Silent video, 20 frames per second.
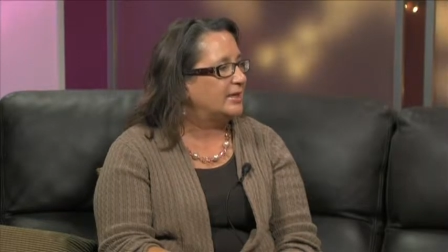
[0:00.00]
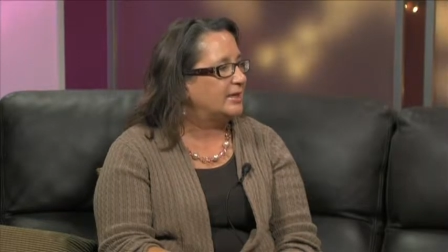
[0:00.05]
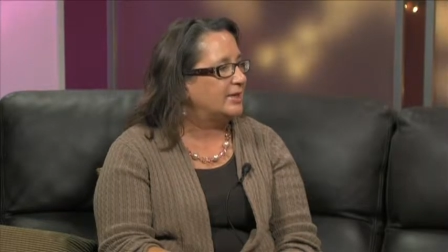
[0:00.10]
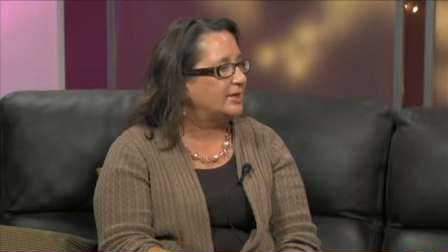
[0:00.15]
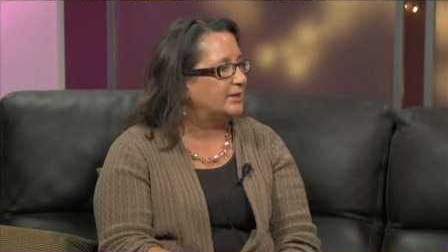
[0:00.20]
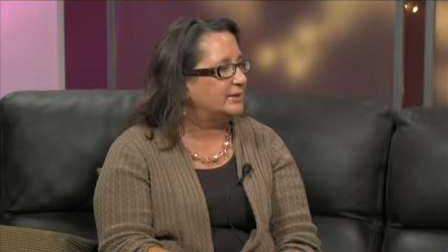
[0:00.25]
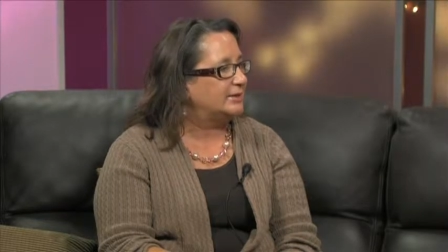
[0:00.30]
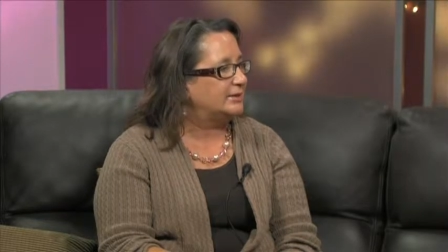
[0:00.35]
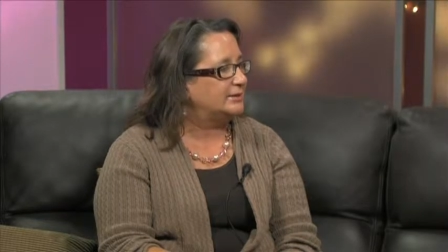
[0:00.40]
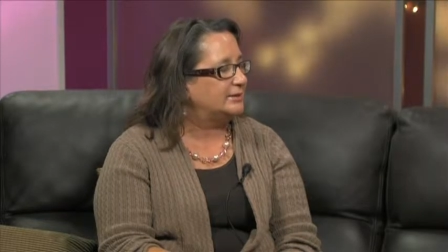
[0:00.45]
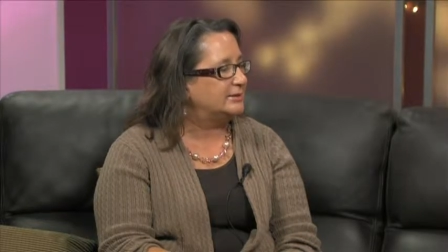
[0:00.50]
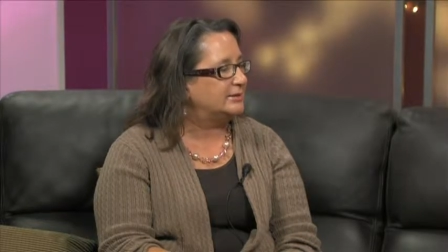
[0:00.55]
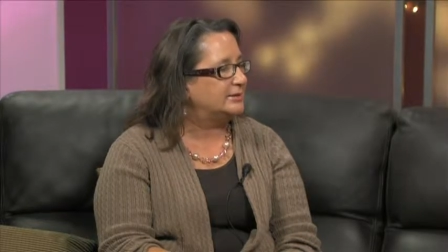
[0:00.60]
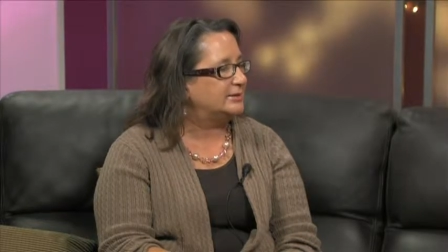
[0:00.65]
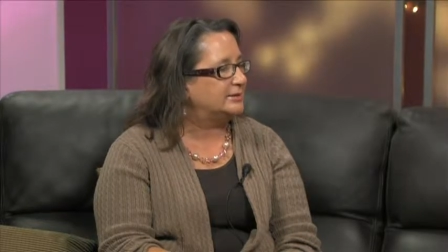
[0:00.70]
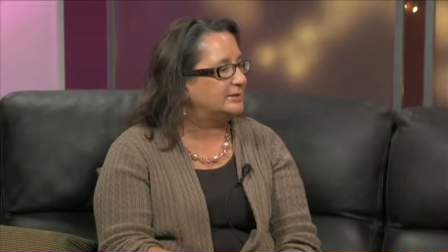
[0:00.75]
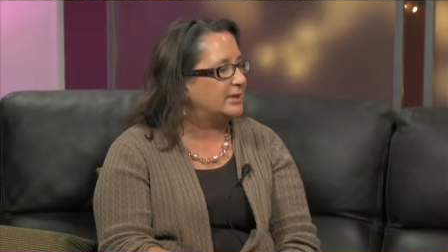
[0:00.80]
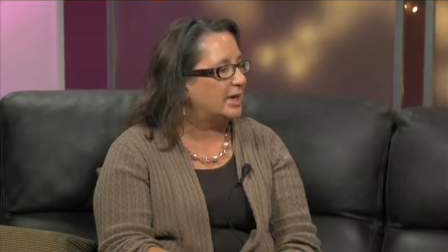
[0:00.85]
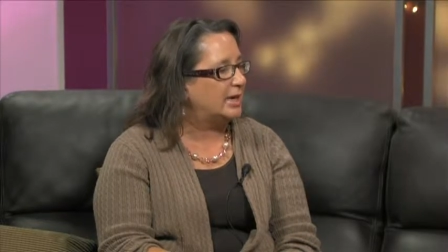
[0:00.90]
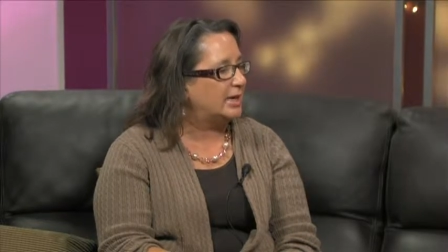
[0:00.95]

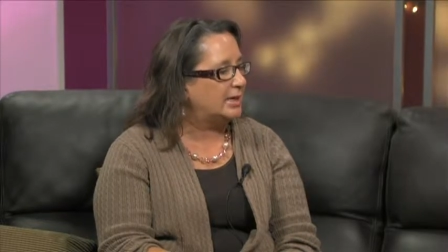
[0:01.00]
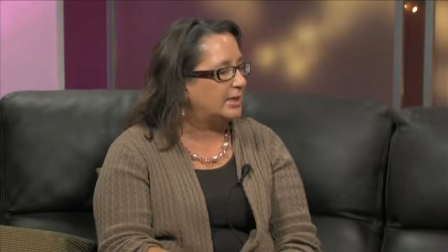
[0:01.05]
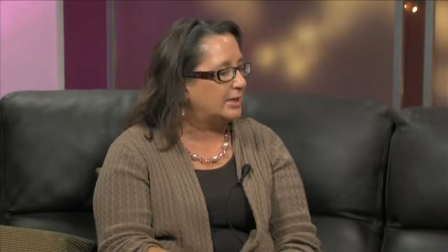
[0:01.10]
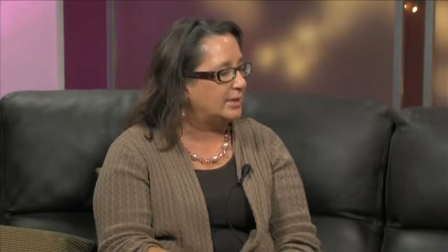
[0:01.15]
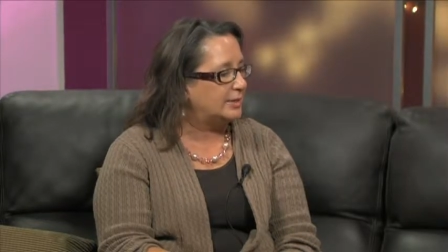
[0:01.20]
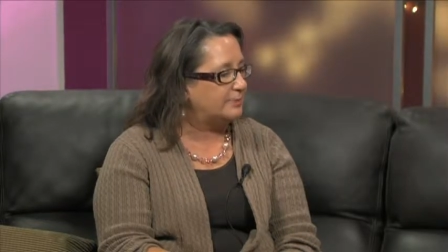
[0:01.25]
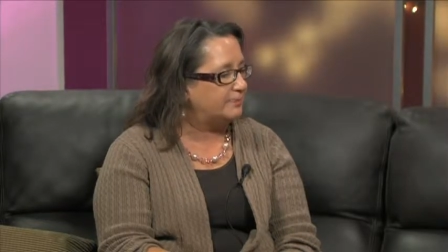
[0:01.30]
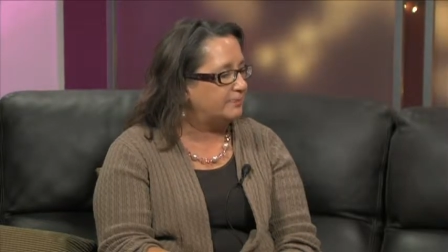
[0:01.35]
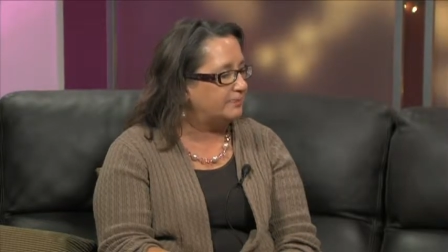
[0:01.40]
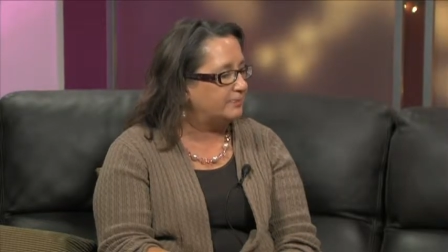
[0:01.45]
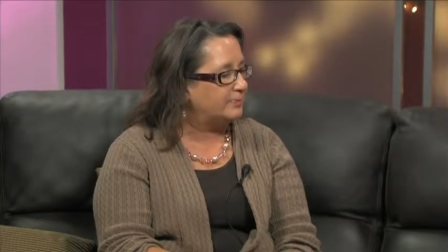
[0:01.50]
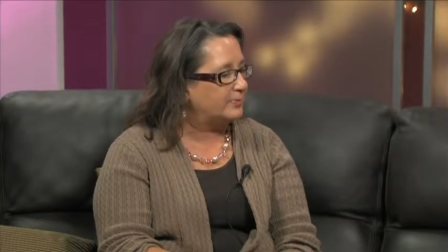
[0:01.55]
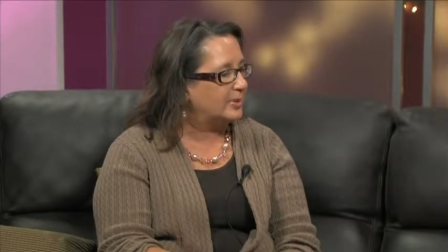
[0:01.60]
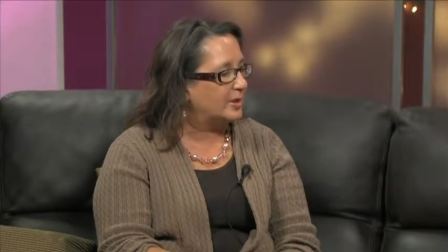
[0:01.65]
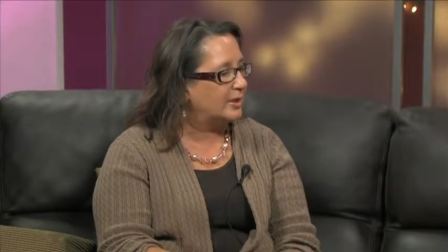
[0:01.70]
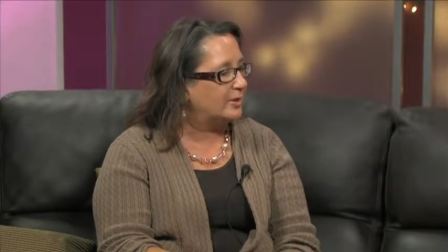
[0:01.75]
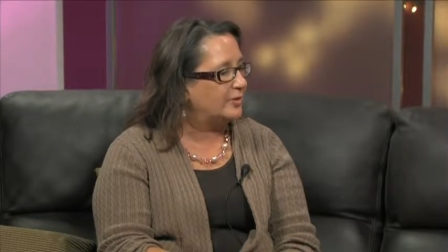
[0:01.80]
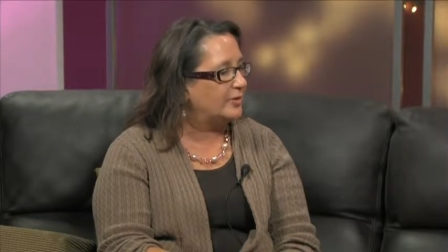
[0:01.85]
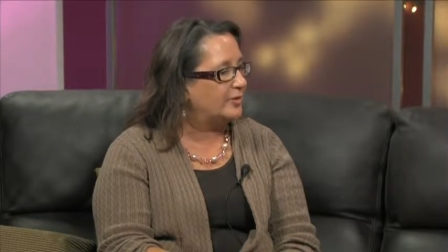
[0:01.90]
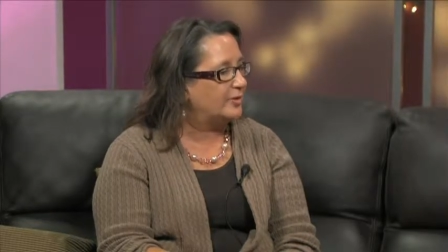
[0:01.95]
is um,
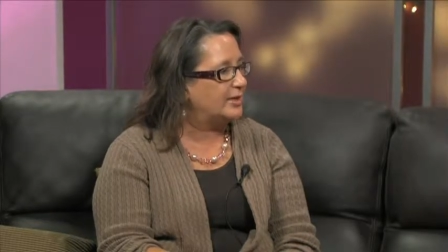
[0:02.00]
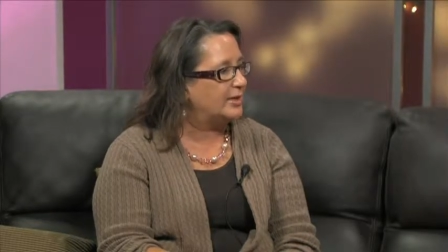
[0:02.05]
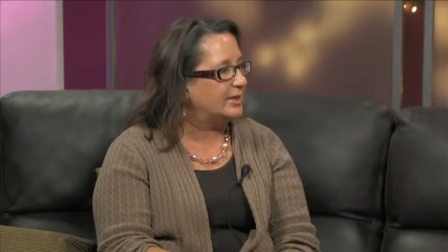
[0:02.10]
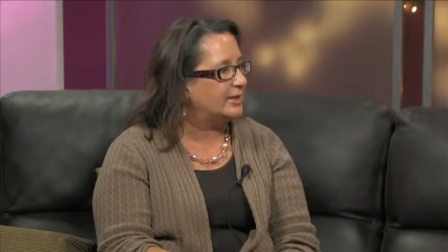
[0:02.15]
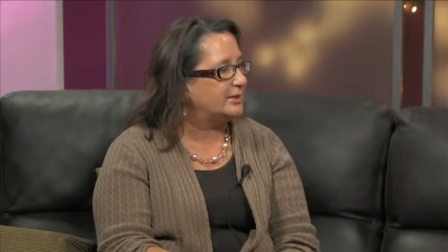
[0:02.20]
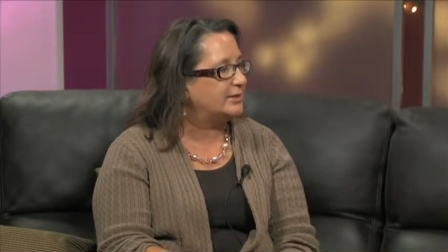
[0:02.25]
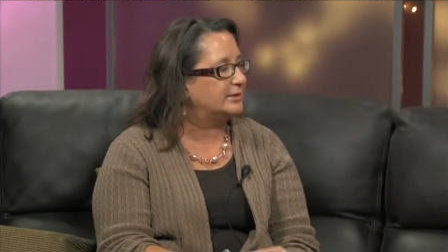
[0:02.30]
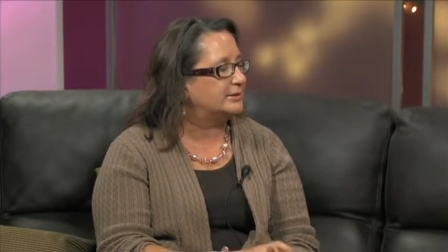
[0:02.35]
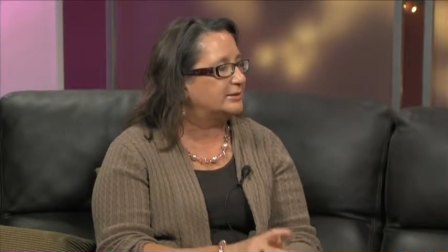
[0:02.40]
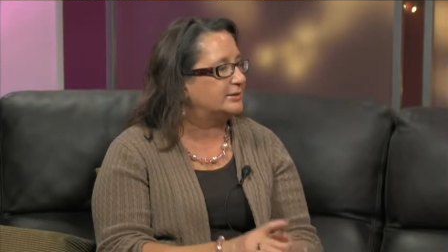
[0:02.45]
the